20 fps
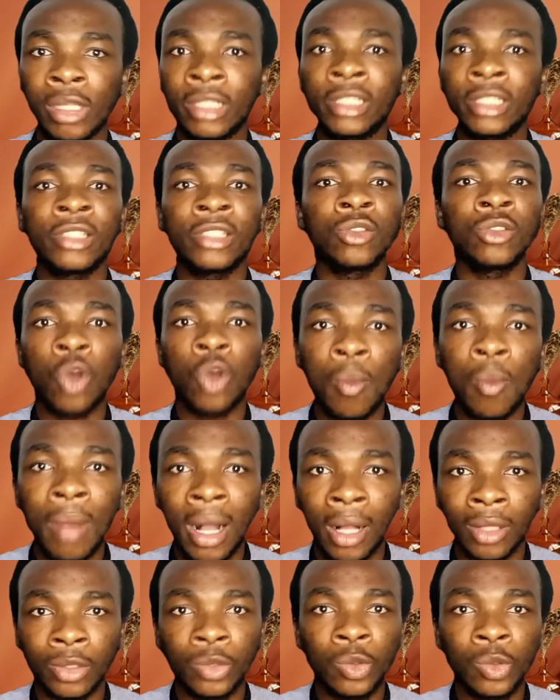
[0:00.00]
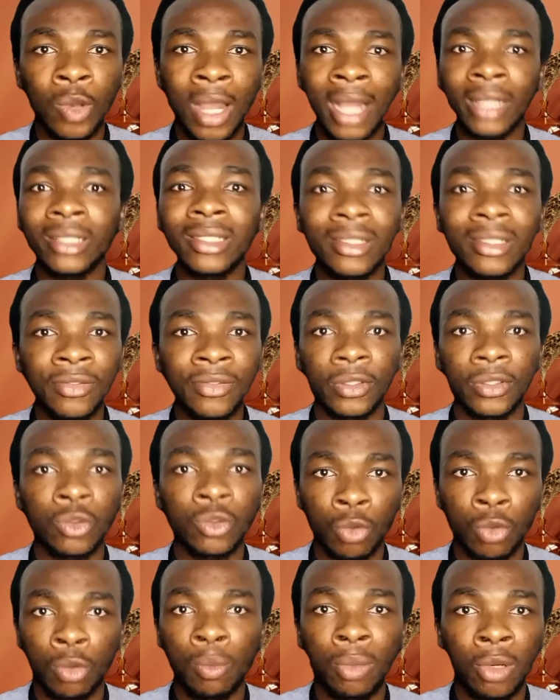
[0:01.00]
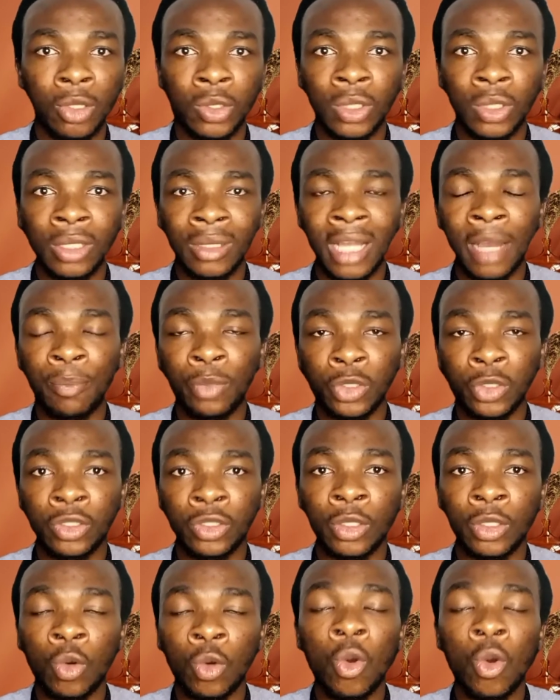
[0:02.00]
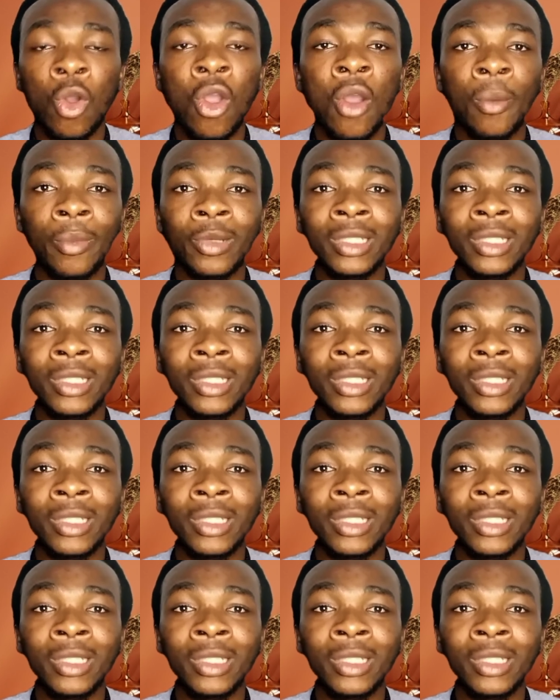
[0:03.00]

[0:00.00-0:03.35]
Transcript: It is normal. You actually face roadblocks when pursuing a goal,